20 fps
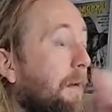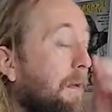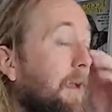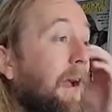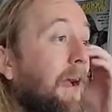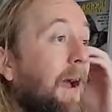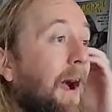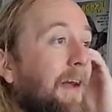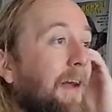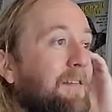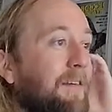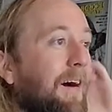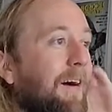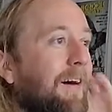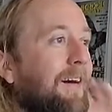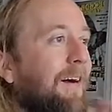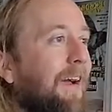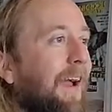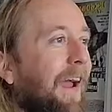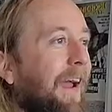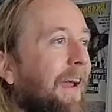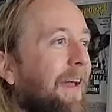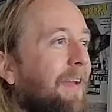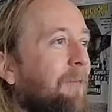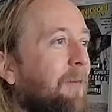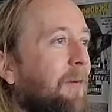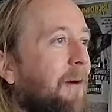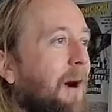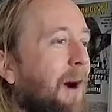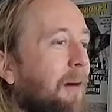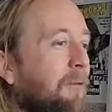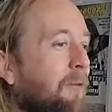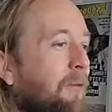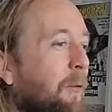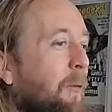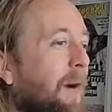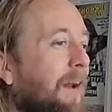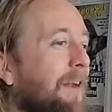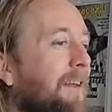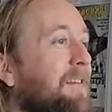Yeah, I saw. And
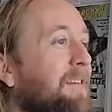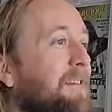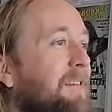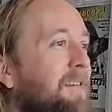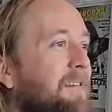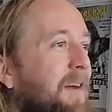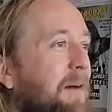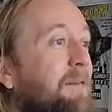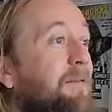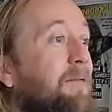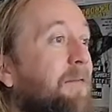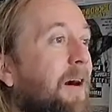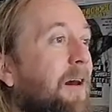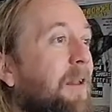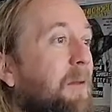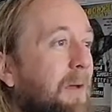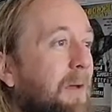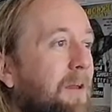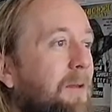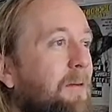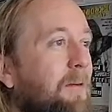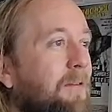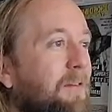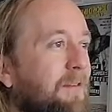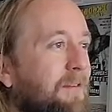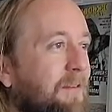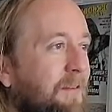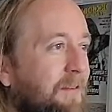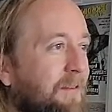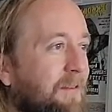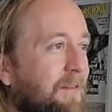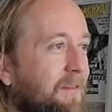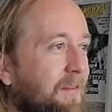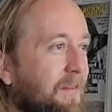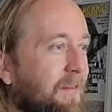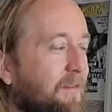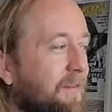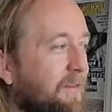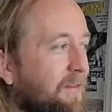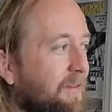for one instance, I was following you just
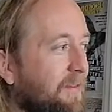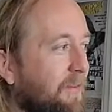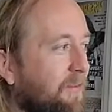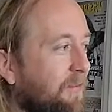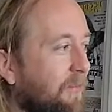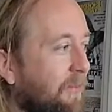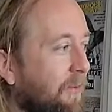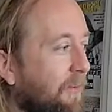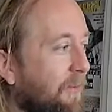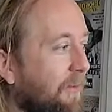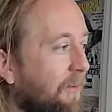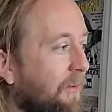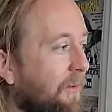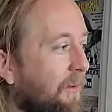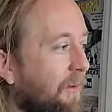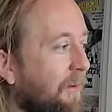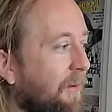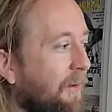to show.